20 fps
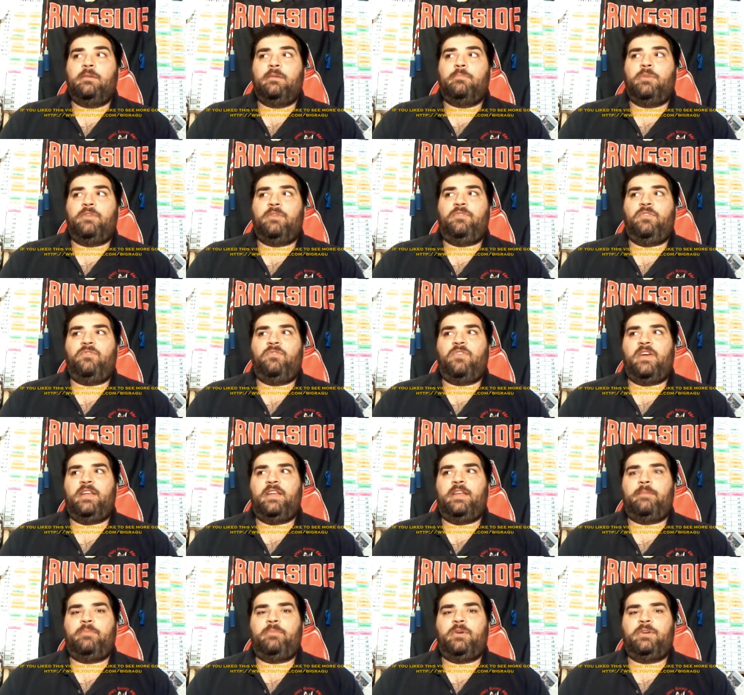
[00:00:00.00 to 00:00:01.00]
But if you
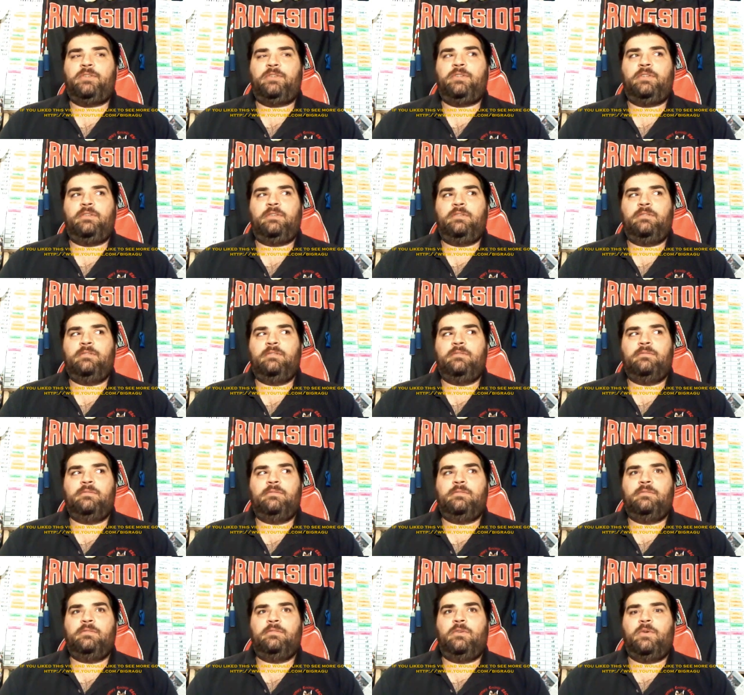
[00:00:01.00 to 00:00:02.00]
find that person,
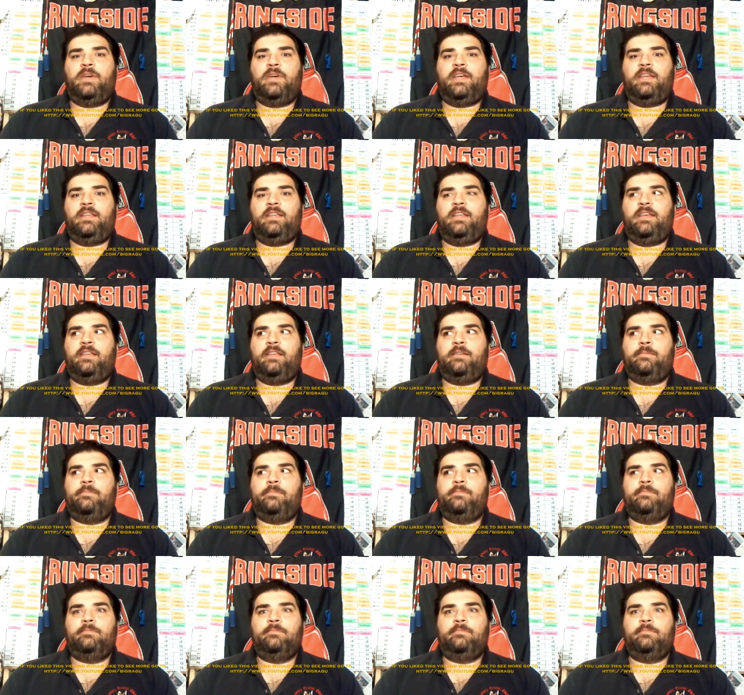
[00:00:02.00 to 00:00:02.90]
go ahead and hit him.